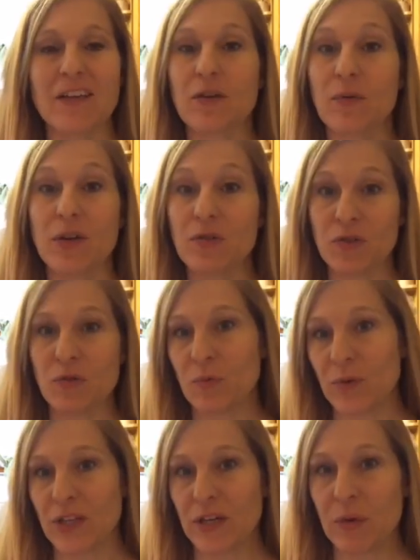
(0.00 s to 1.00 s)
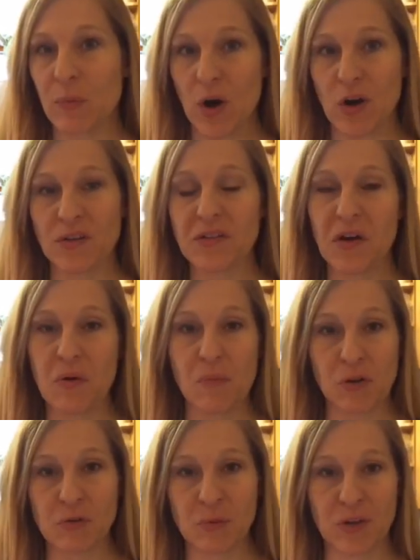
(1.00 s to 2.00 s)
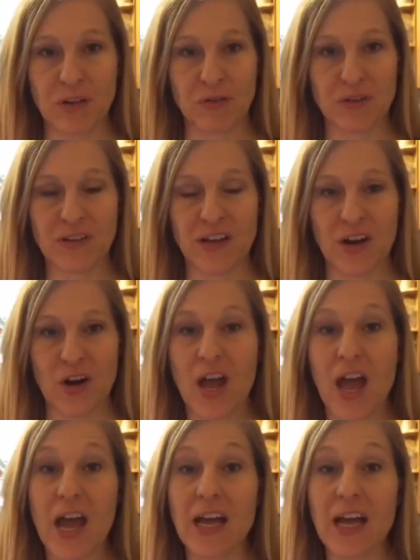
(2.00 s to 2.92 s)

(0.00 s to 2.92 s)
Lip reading: So it just really works on multiple levels there.